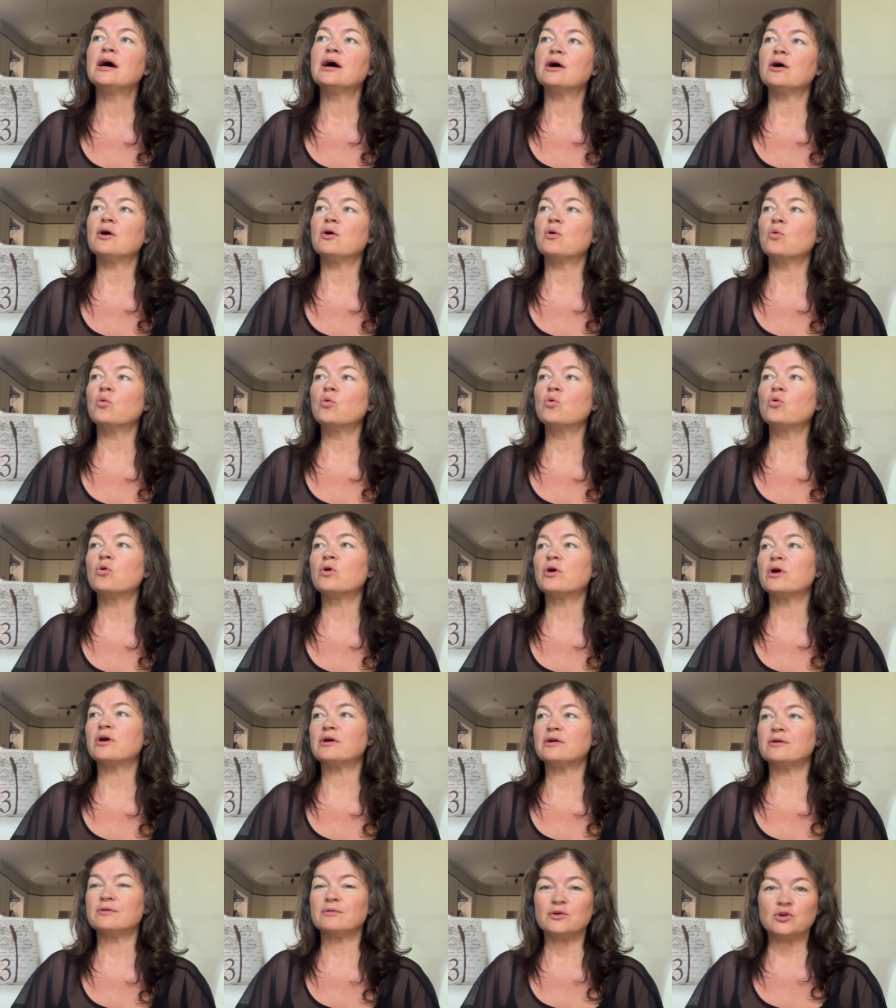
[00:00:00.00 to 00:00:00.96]

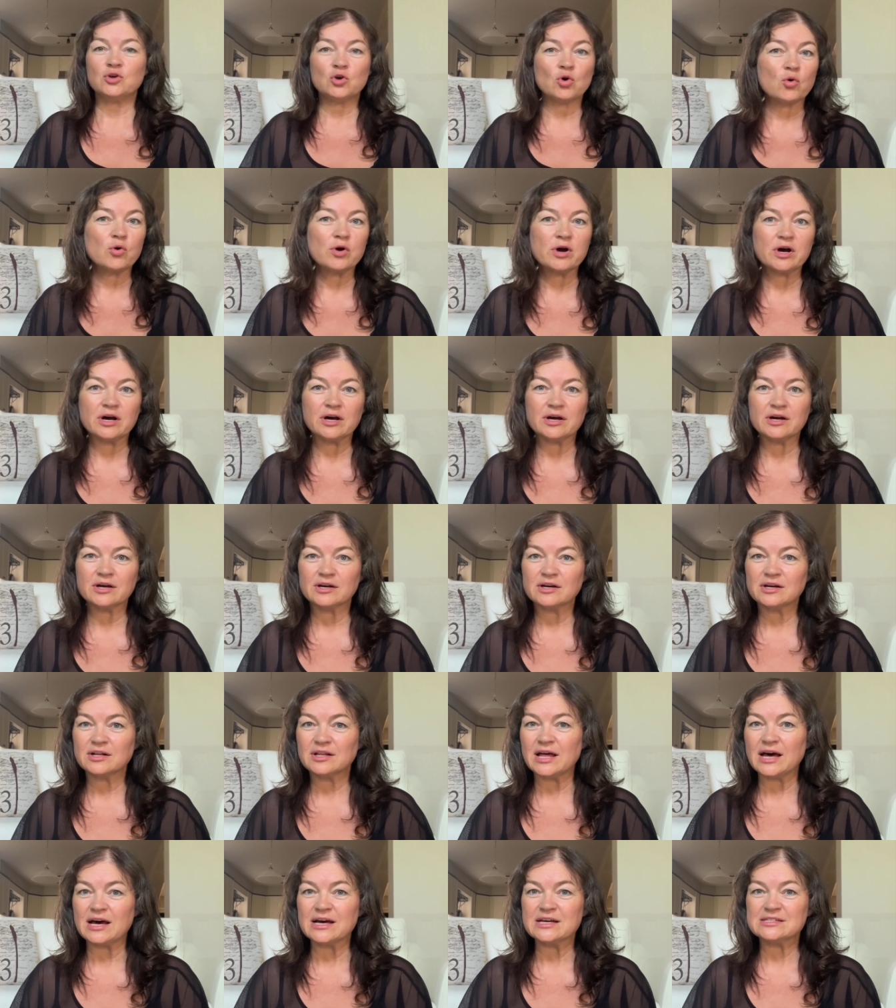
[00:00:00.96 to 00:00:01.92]
or yoga
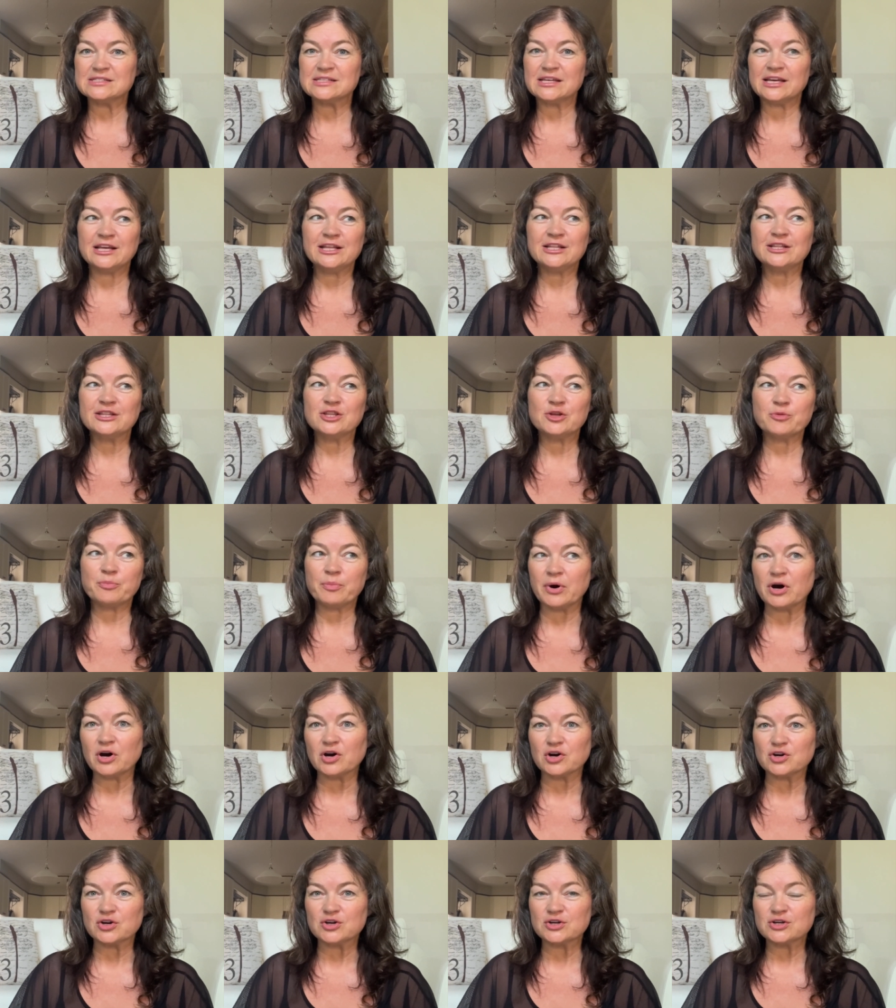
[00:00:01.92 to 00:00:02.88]
class in the
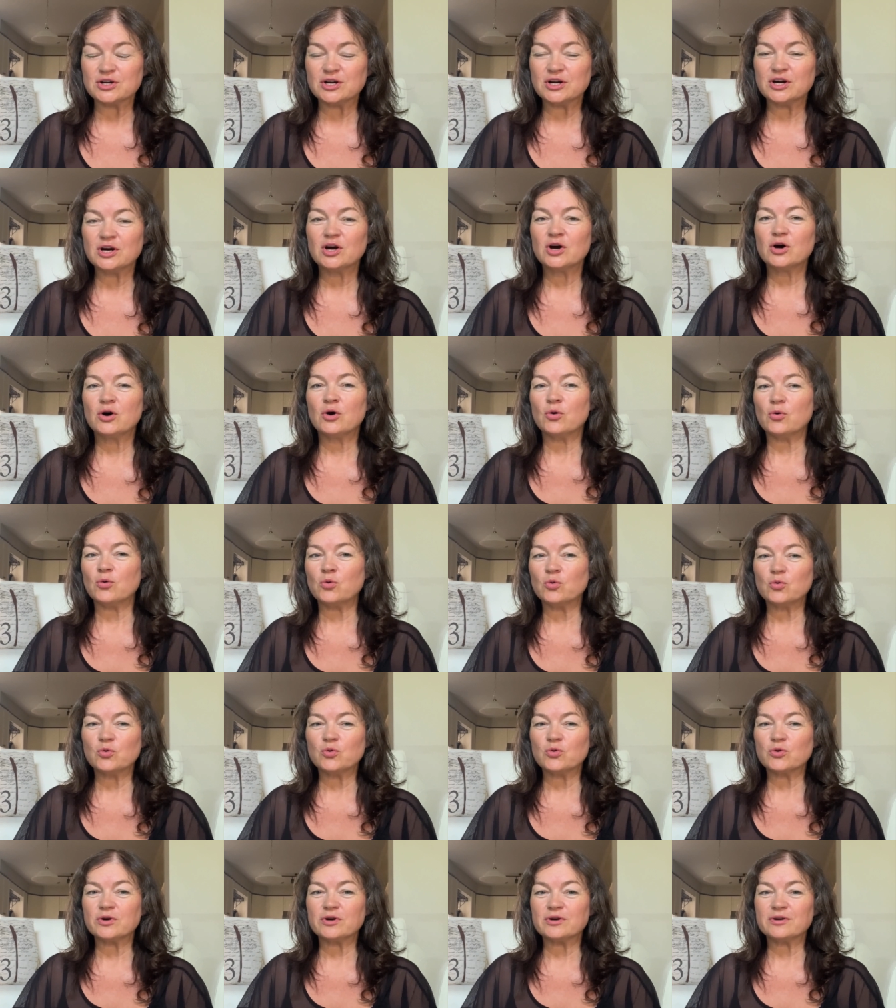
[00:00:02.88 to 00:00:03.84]
park,
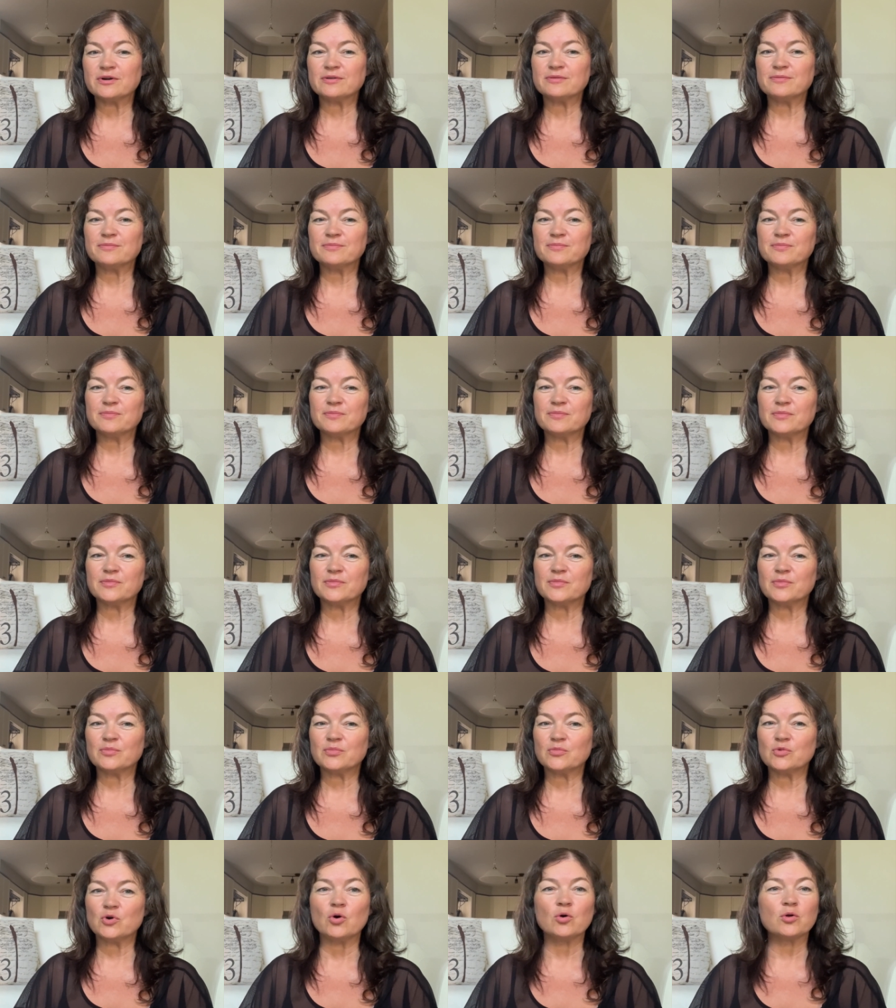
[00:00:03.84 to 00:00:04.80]
or
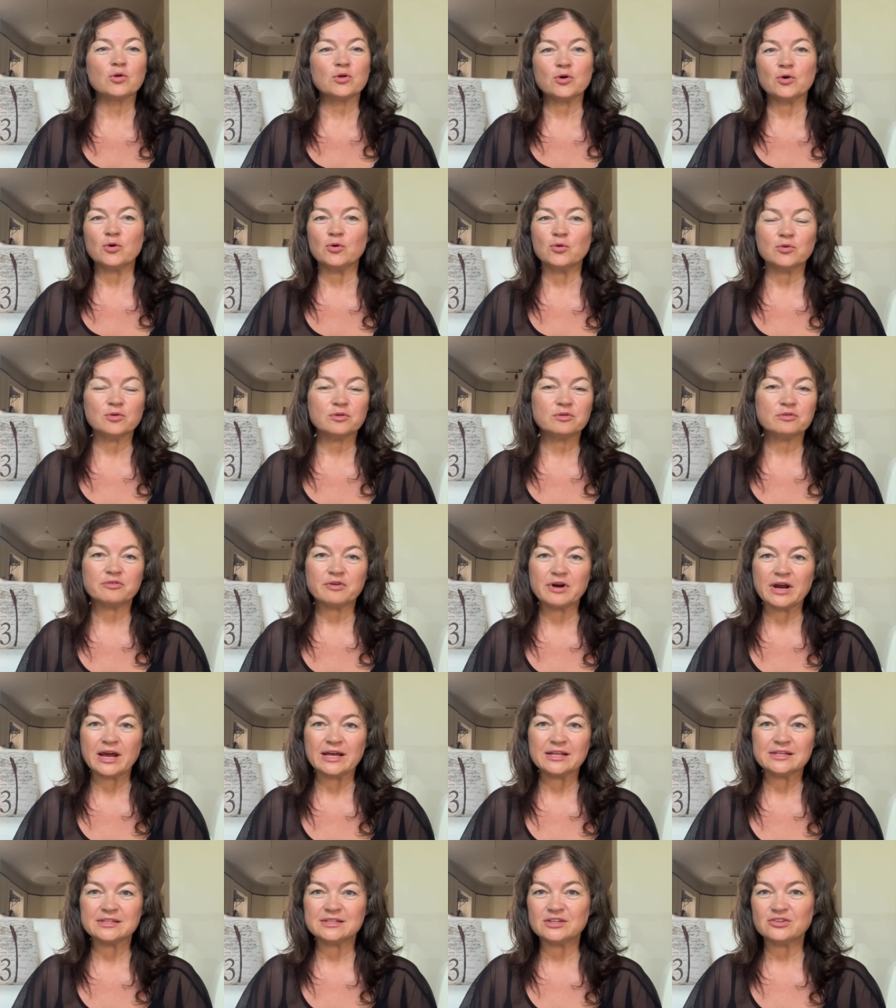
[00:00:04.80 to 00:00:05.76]
call your old
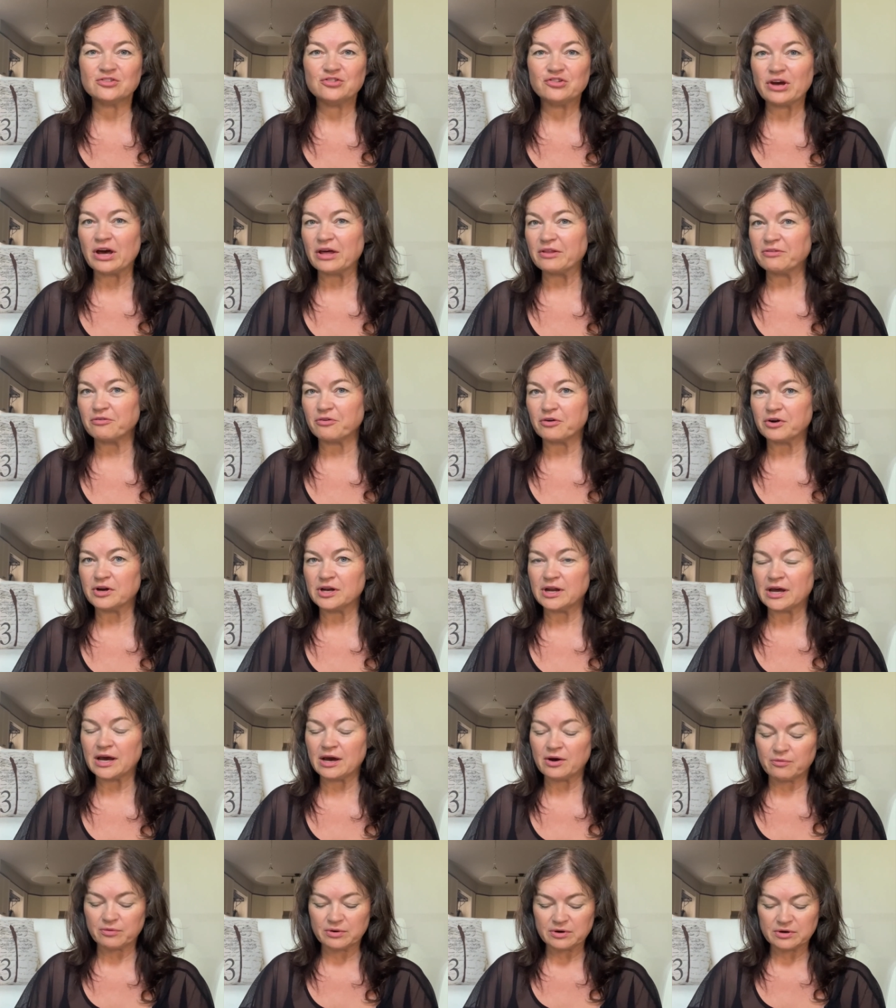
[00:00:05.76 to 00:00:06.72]
friend and chat for an
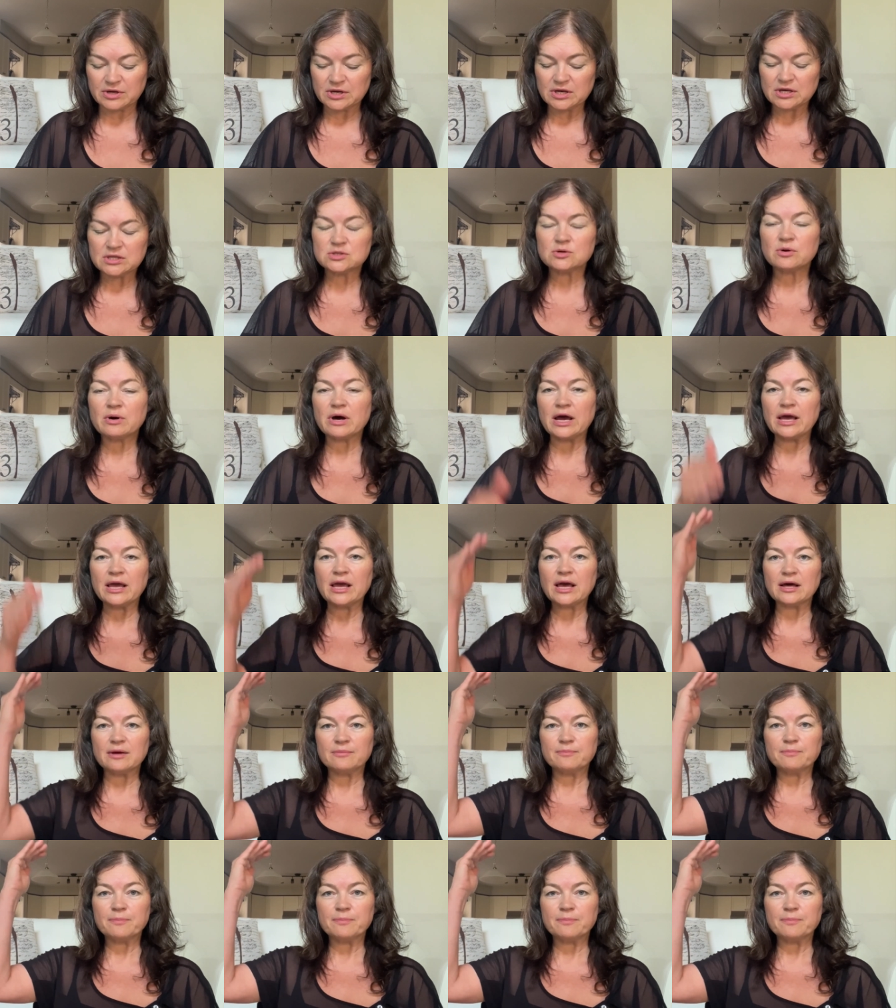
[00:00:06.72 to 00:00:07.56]
hour. So I